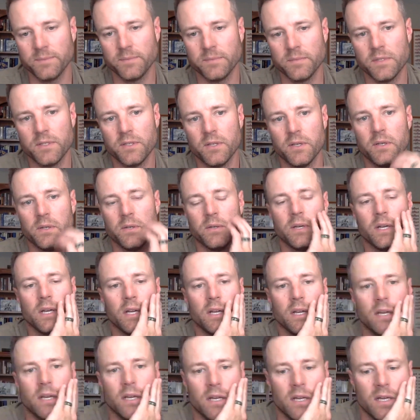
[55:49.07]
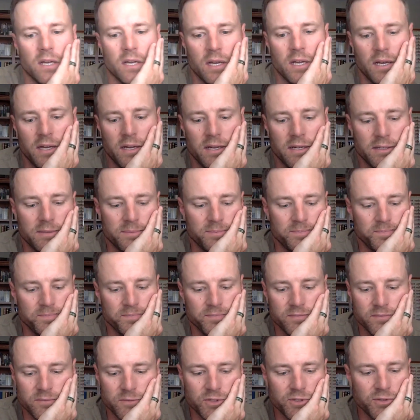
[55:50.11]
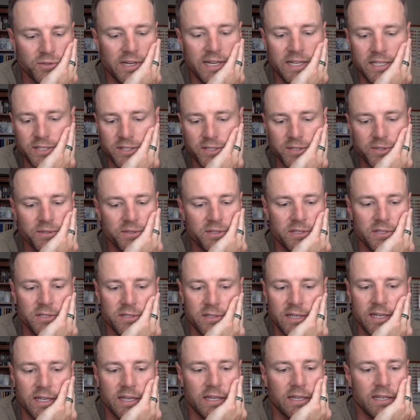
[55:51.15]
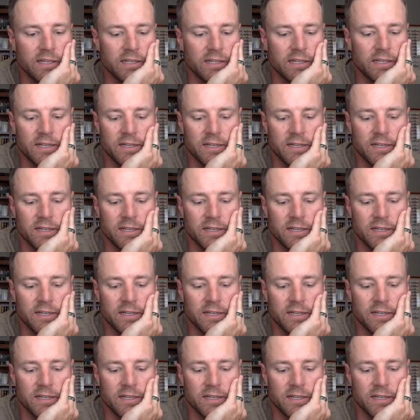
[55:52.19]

So great dudes, and